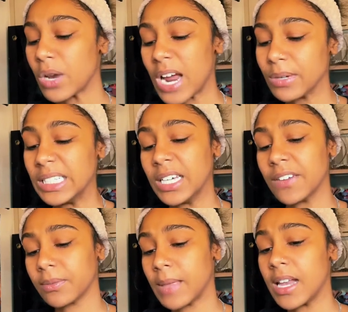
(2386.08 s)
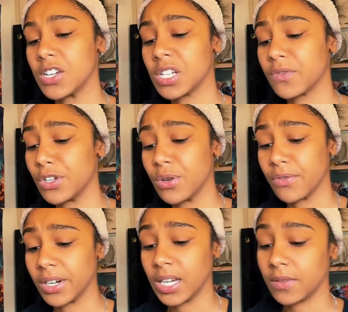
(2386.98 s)
What I really get from that is just for you
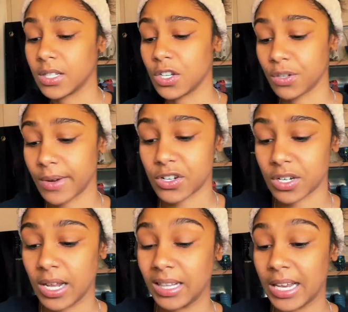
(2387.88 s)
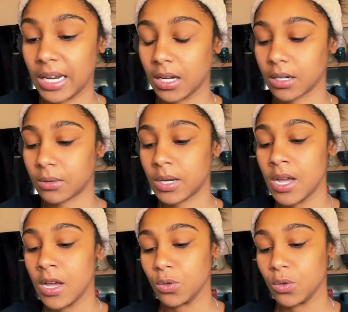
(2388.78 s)
to forgive the situation and let it go.